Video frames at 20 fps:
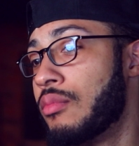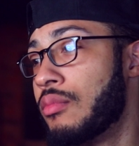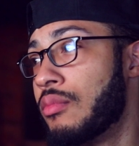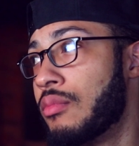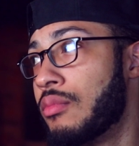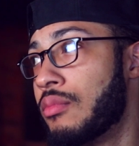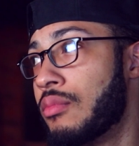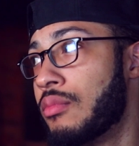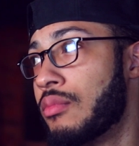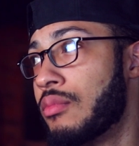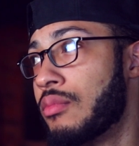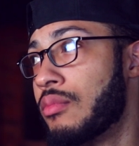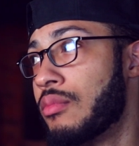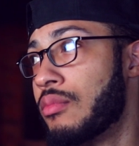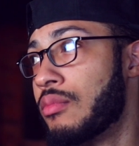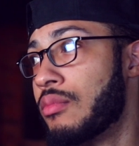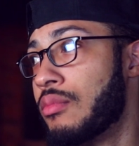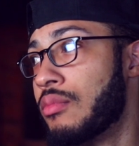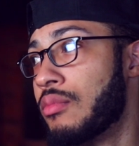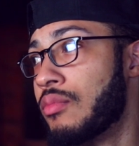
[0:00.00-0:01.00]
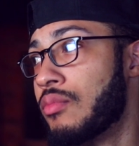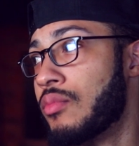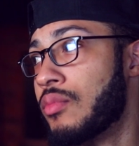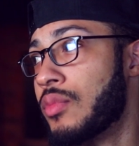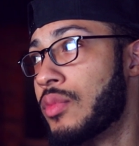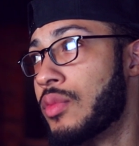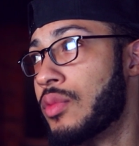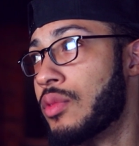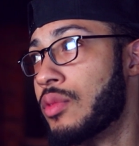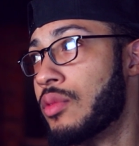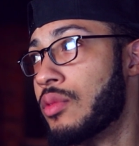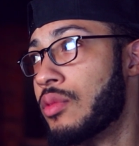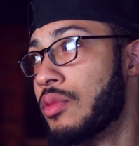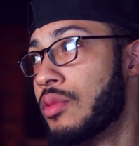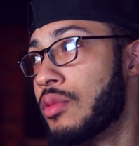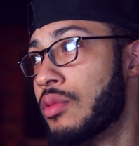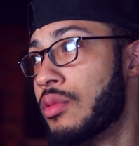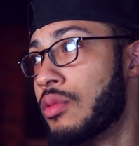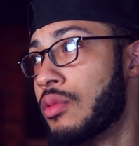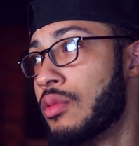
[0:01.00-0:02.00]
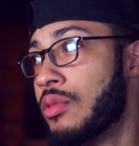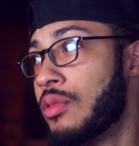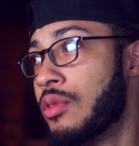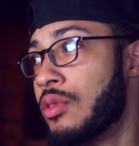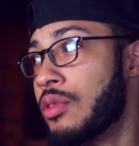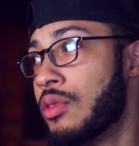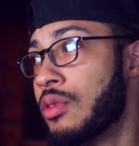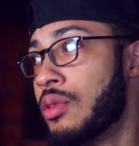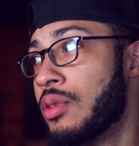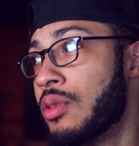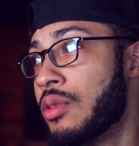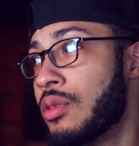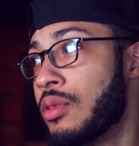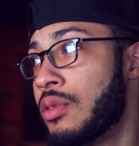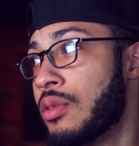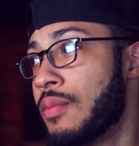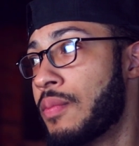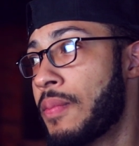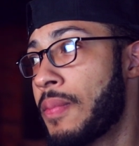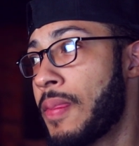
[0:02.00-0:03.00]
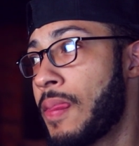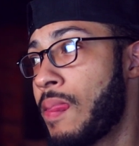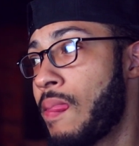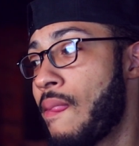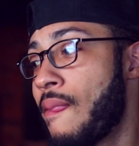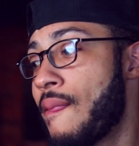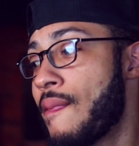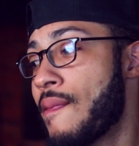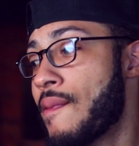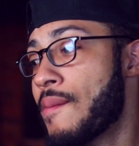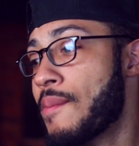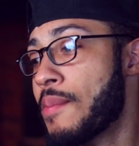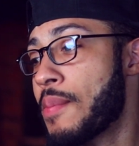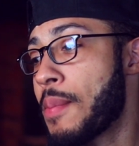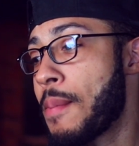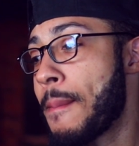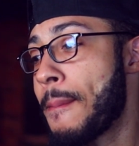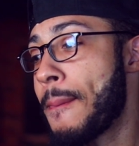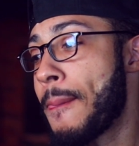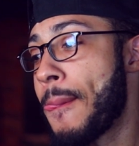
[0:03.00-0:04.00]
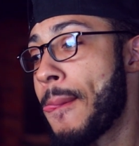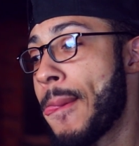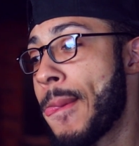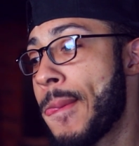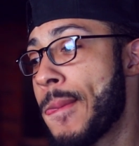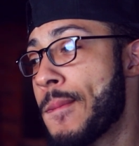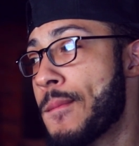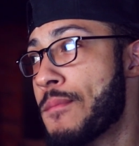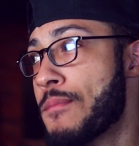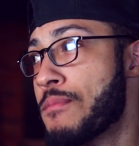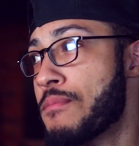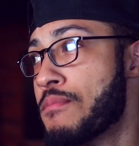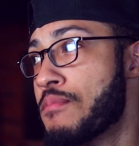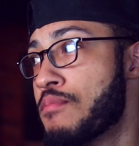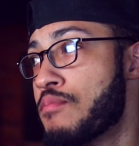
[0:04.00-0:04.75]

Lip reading: This person isn't speaking.